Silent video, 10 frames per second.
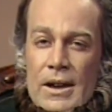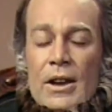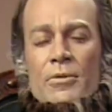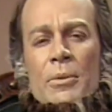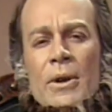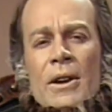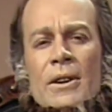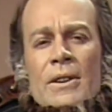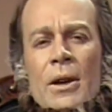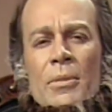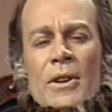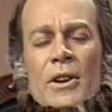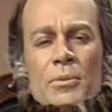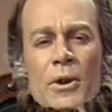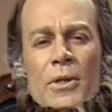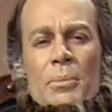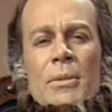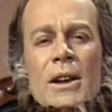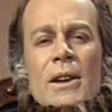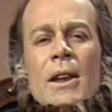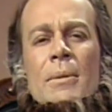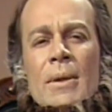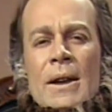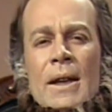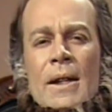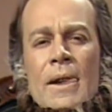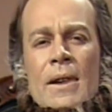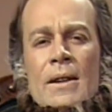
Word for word: And if we build a temple, it is worth $1 million in money.